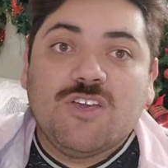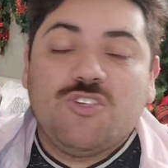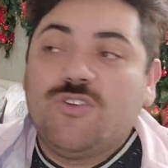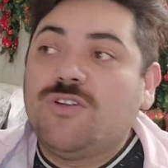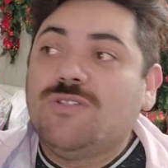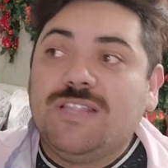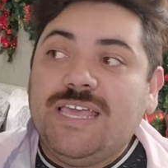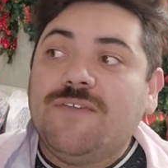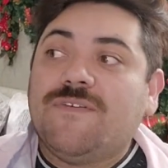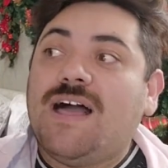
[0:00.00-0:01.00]
You don't
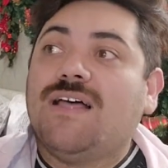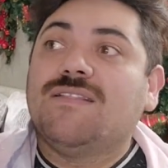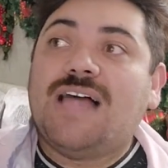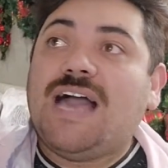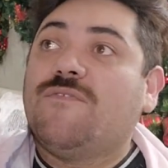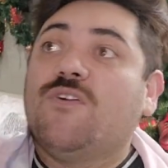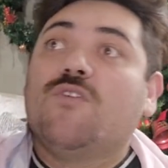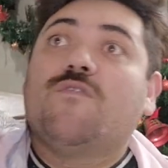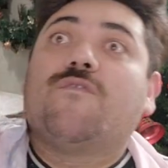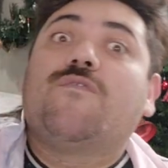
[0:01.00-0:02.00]
live a life
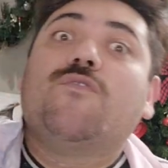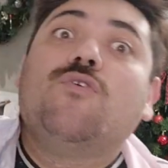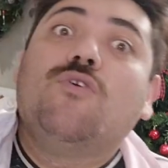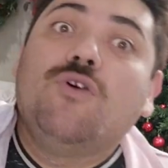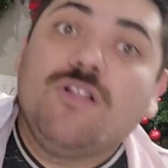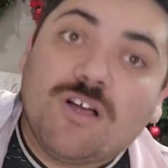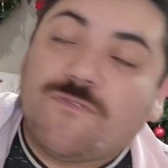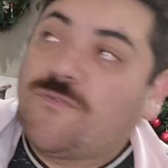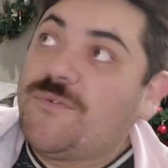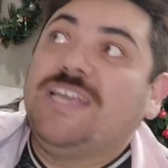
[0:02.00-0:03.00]
full
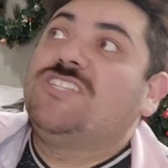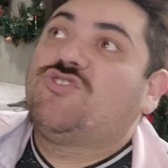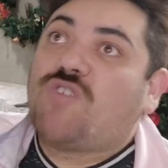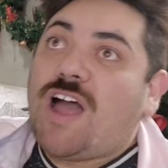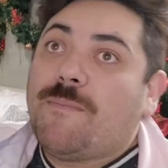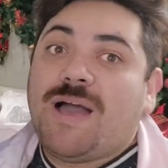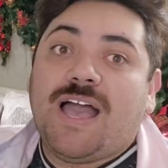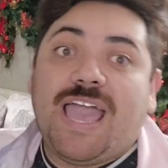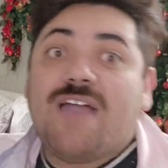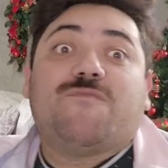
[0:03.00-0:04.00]
of free
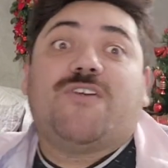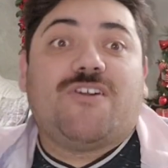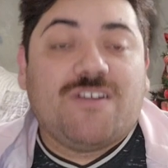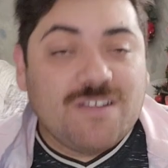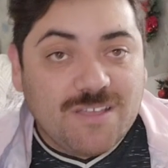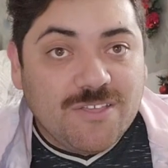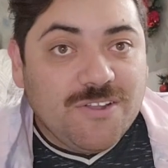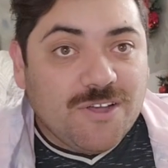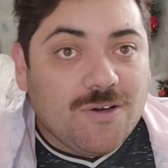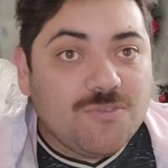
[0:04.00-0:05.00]
drama ever, you
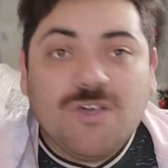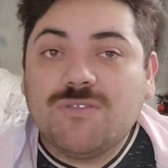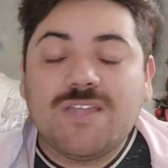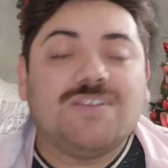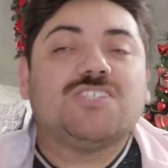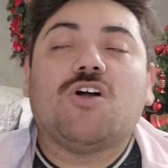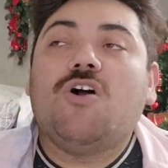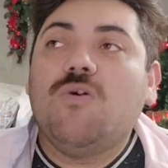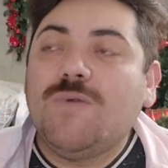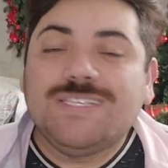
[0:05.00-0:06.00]
know? No, there is
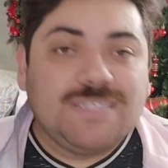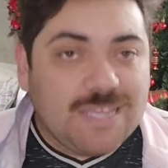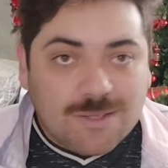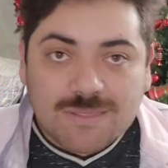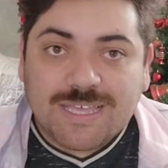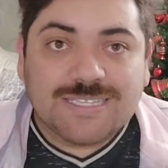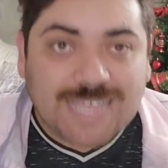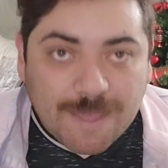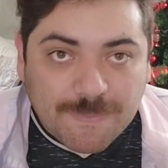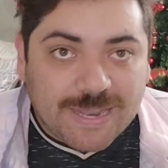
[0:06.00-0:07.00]
always little things
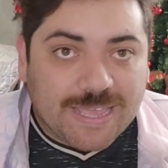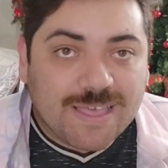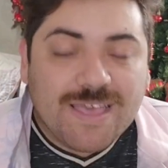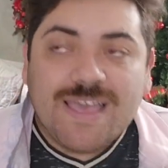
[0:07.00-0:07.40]
happening.